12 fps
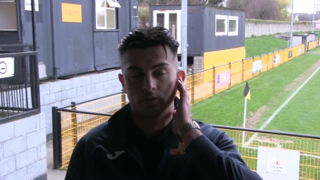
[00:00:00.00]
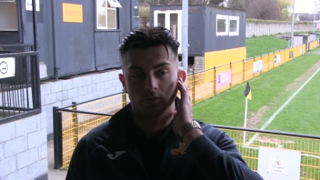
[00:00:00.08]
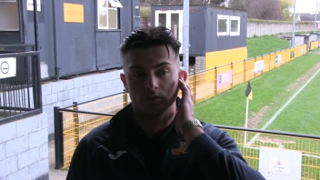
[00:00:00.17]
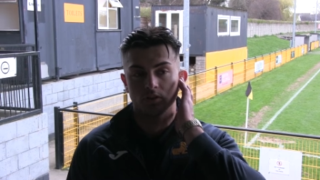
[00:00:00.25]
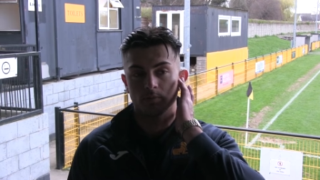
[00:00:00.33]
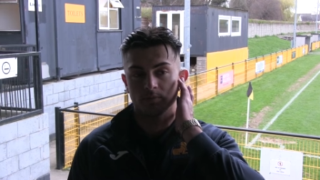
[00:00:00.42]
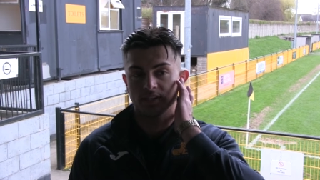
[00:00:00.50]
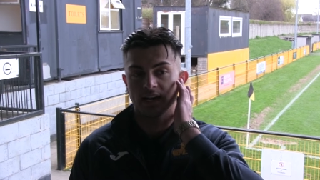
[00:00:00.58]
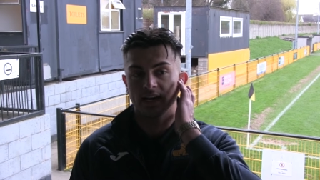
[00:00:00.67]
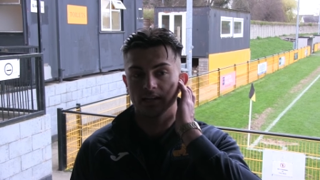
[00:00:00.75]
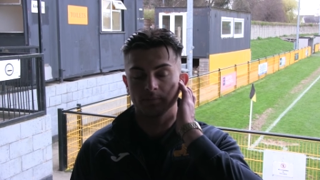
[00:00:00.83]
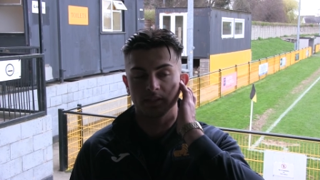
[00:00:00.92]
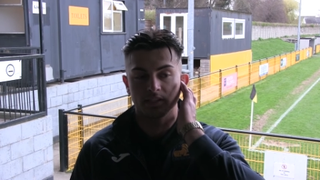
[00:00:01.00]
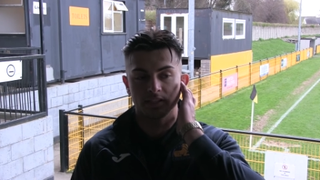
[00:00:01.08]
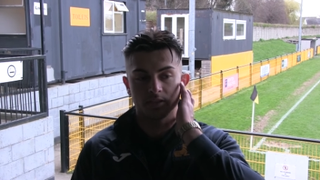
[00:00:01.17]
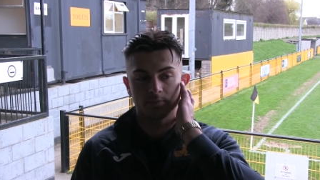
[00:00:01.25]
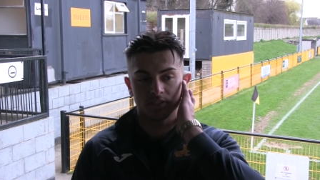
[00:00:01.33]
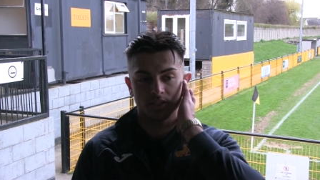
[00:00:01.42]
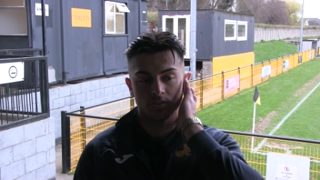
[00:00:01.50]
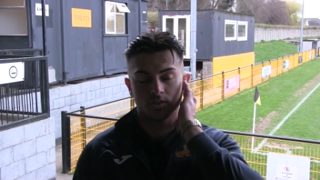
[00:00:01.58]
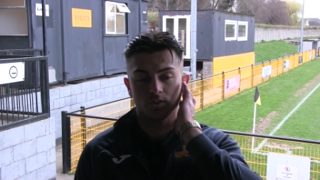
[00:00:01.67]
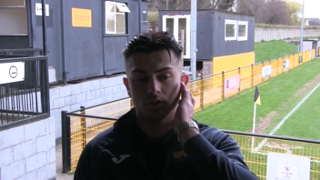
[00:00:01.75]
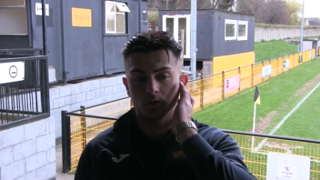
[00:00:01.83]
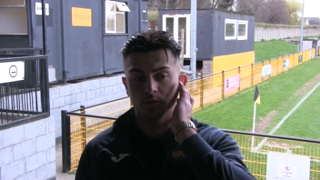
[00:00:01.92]
they're a top side. I mean, the league
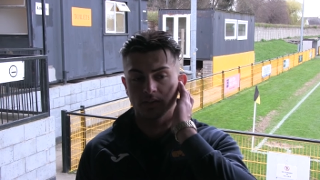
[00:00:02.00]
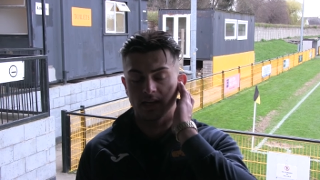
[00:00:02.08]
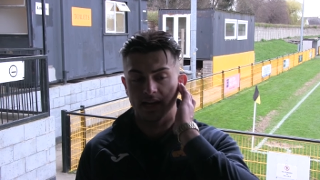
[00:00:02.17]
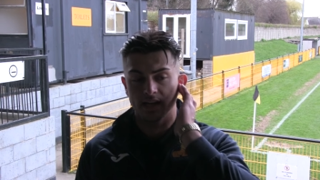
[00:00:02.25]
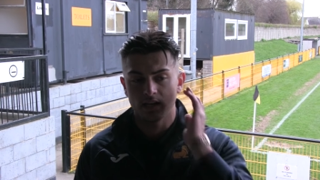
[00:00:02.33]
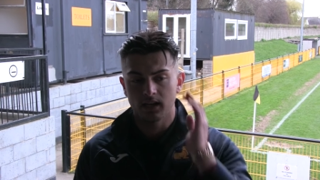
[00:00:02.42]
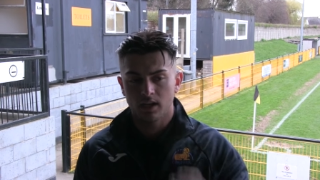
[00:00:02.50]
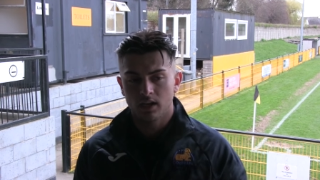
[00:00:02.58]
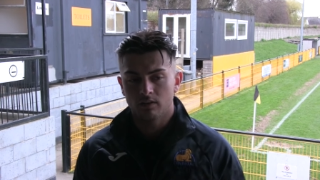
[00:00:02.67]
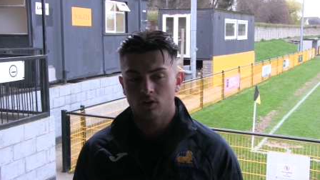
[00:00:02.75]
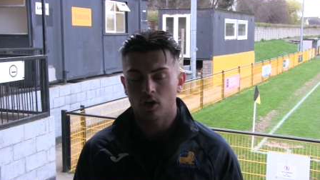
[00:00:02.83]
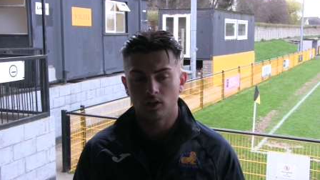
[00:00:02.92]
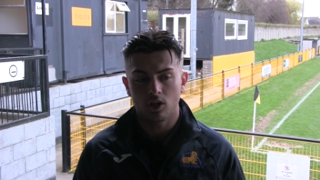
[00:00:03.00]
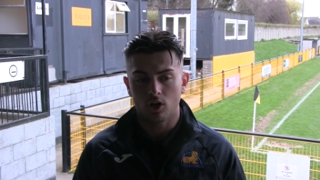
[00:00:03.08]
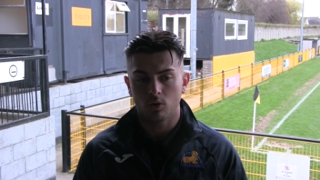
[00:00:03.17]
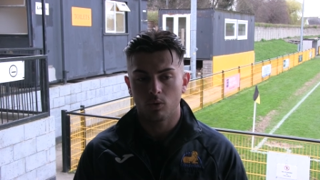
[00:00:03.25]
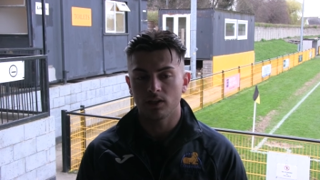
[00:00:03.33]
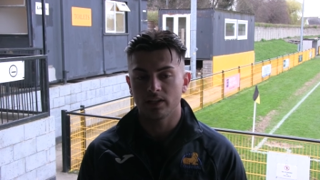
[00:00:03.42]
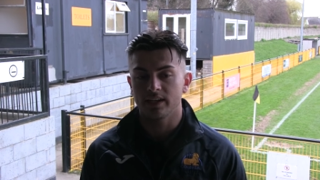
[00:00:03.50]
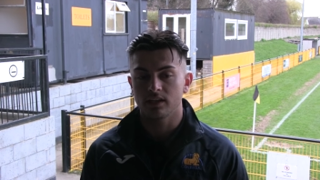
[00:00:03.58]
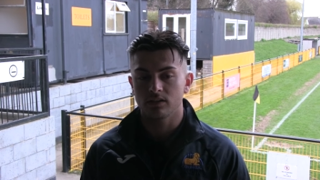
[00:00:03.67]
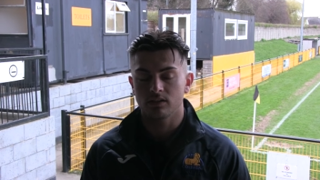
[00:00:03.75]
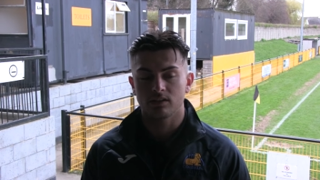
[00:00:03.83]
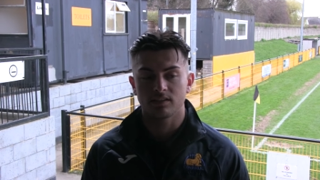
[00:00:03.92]
position shows that. Got a lot of quality. You
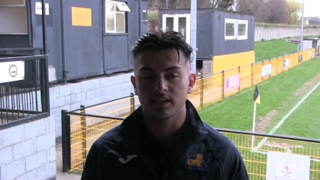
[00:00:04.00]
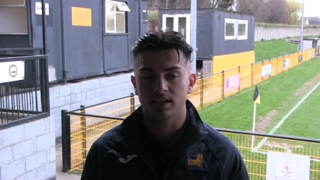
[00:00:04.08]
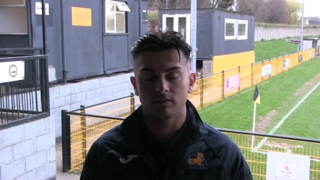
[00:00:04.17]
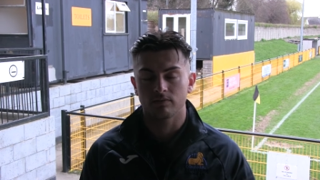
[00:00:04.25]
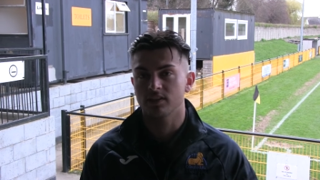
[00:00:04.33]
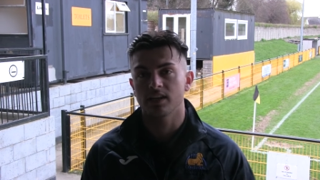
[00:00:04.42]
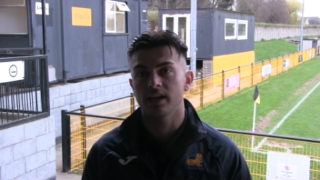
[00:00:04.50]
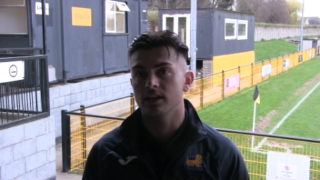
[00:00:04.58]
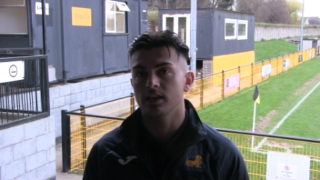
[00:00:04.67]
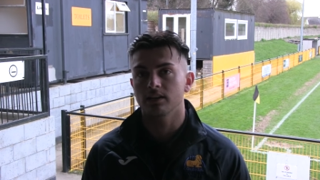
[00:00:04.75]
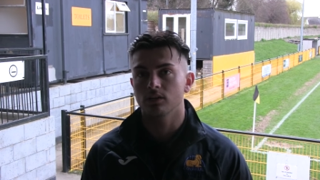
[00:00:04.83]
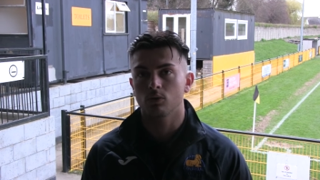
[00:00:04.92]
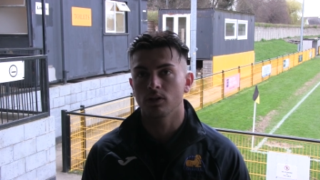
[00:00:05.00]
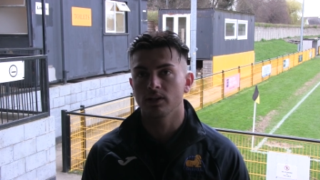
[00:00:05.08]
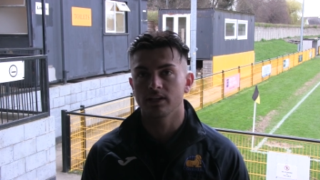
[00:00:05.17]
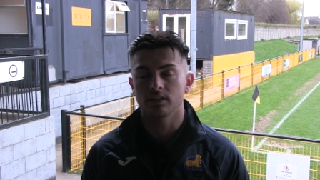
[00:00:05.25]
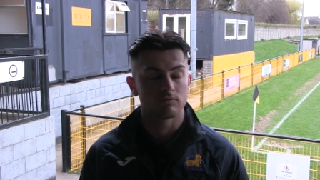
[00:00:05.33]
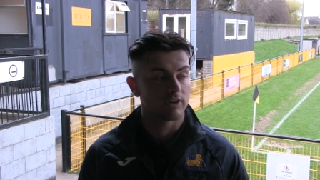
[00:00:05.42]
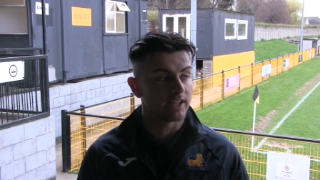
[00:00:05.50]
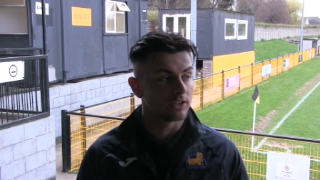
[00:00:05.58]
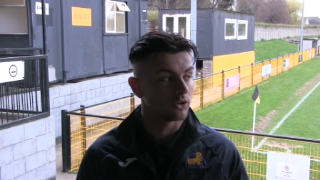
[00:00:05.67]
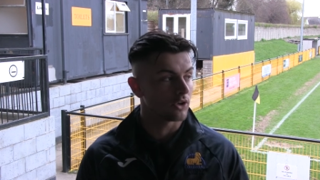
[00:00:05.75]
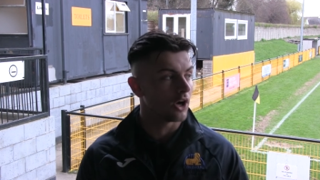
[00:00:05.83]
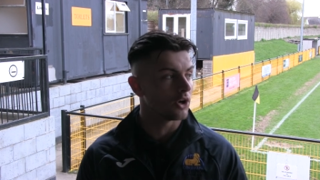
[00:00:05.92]
can see it today that the quality, and they're
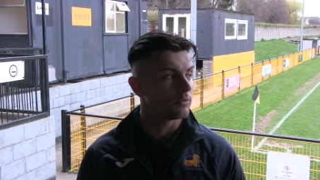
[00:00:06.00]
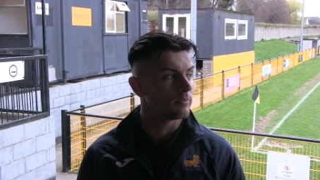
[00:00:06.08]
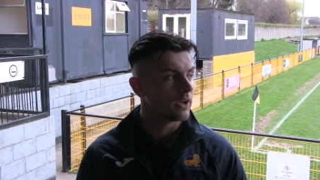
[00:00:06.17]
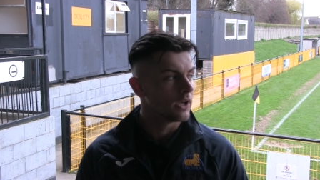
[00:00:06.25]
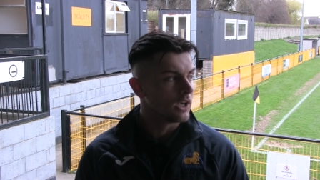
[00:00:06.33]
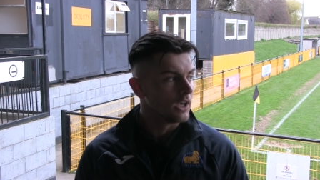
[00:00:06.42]
really good at home.